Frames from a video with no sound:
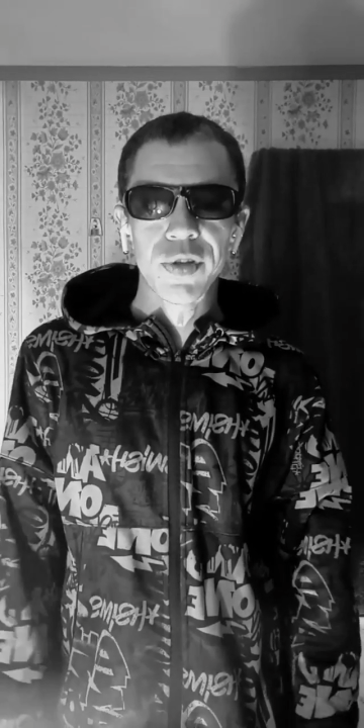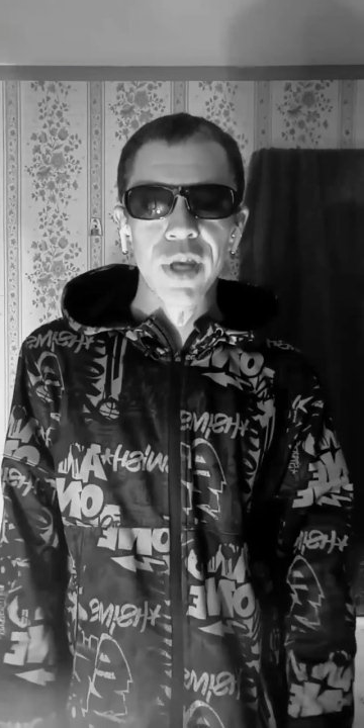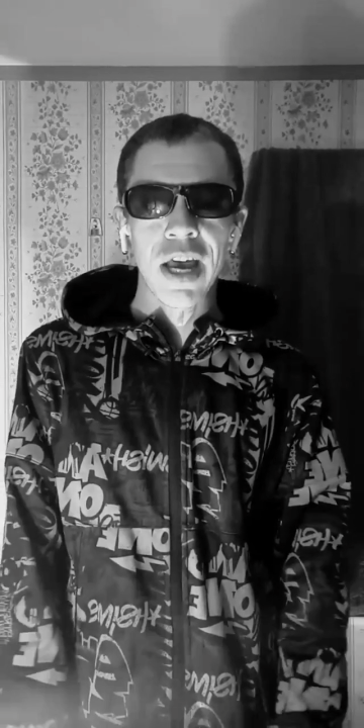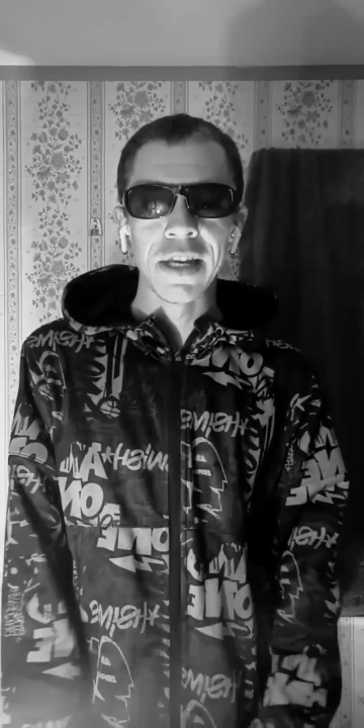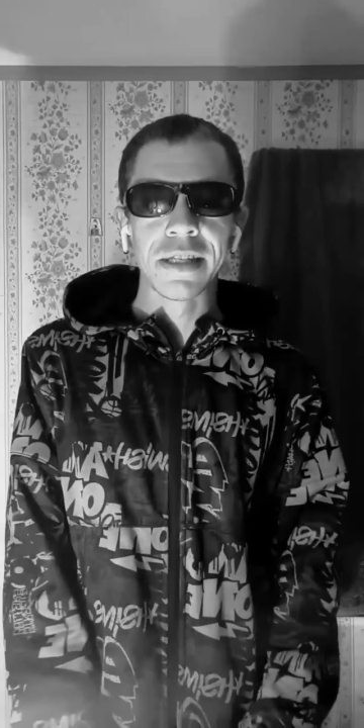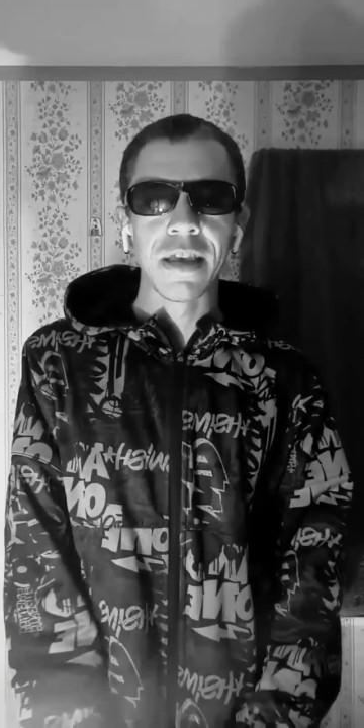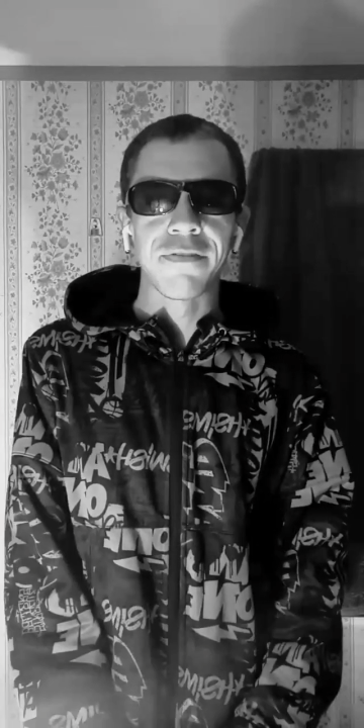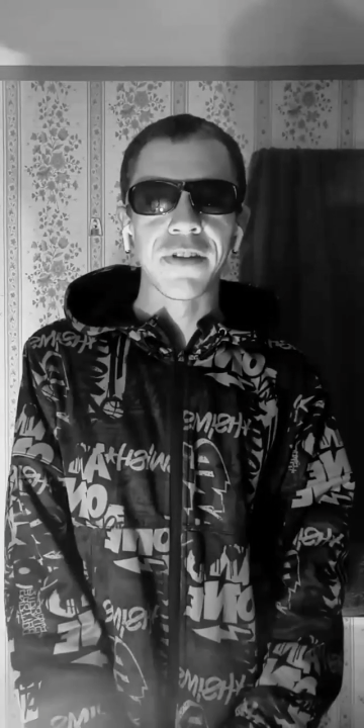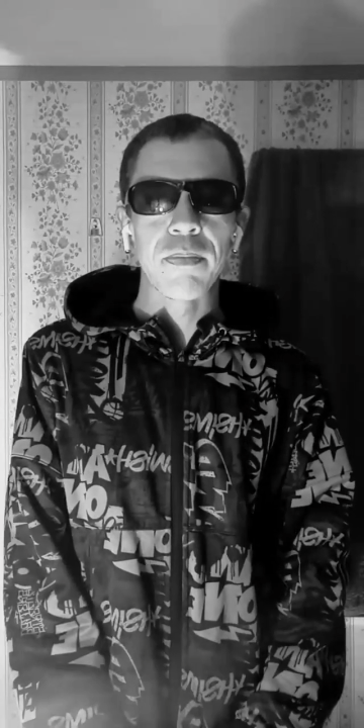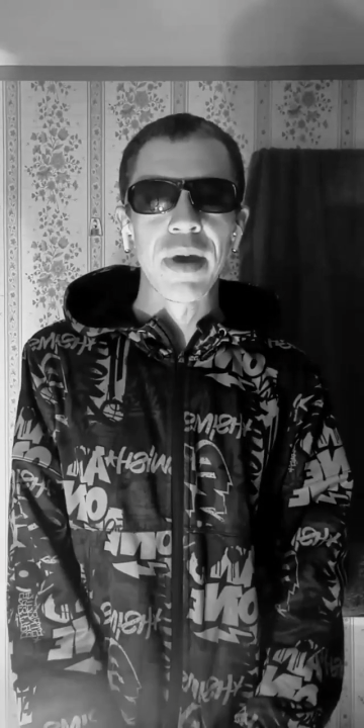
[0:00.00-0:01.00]
with
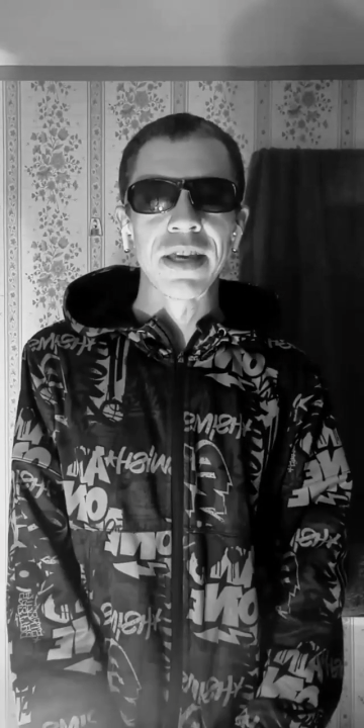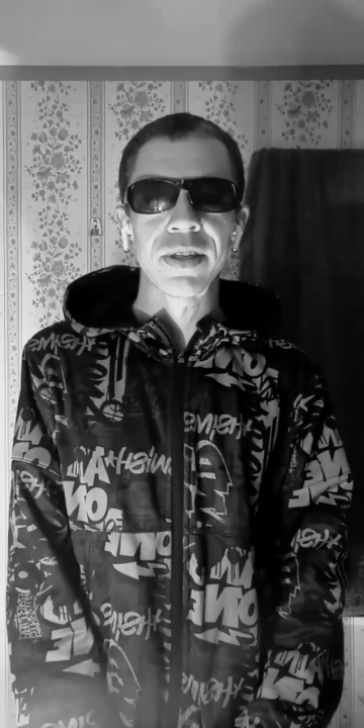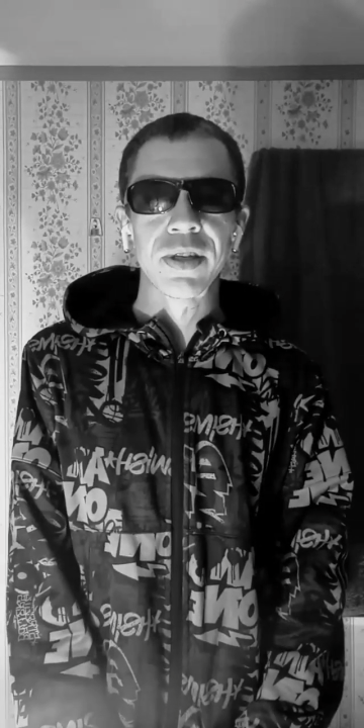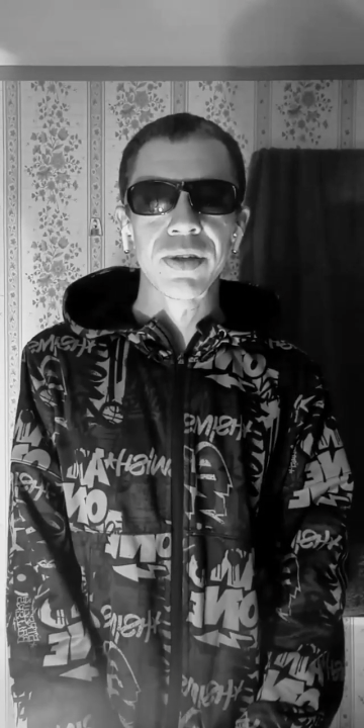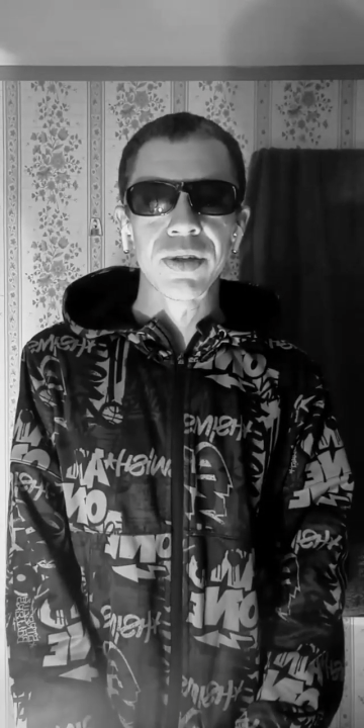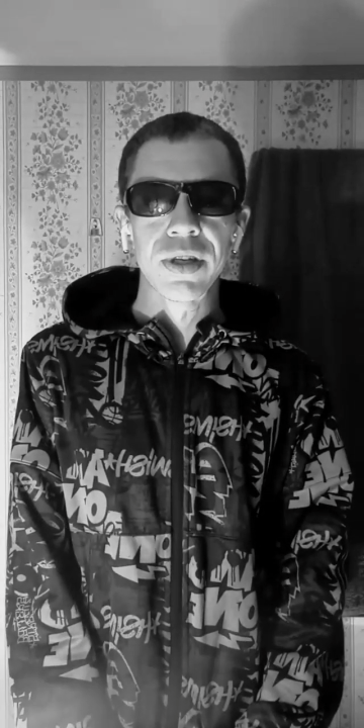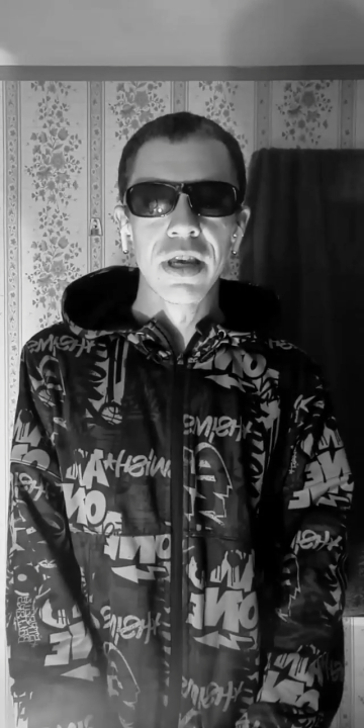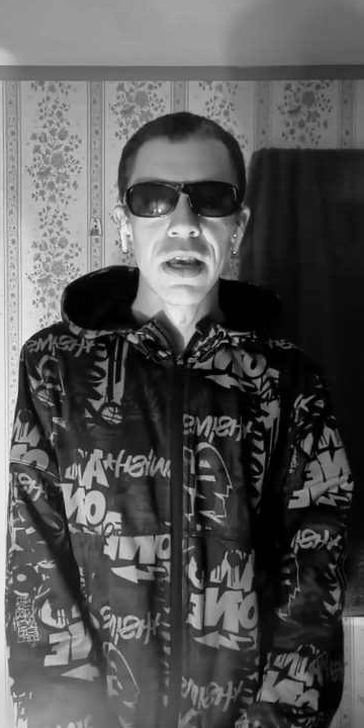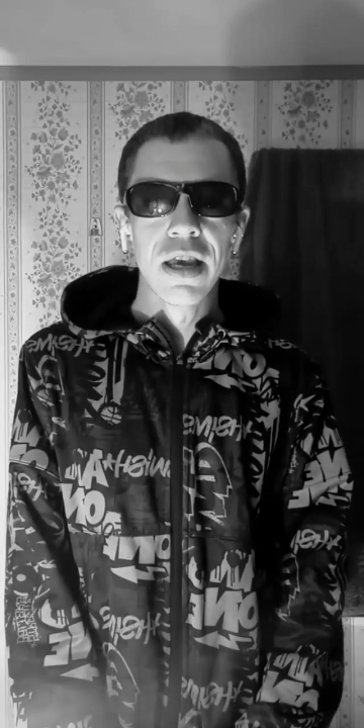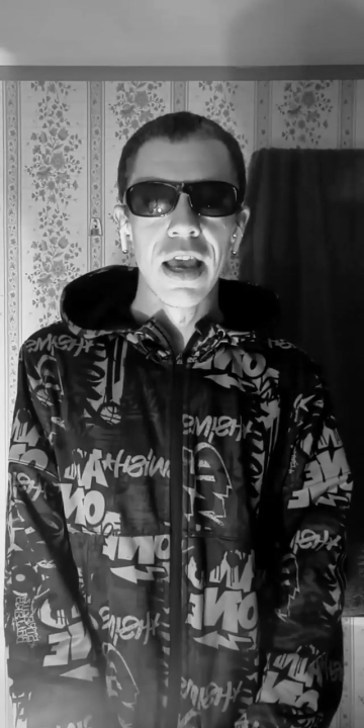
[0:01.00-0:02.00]
scientific
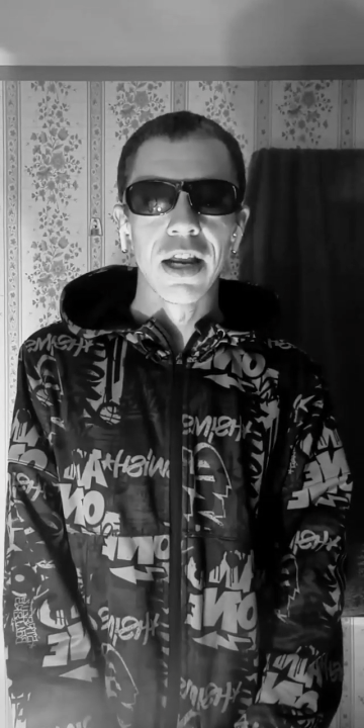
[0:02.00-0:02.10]
bases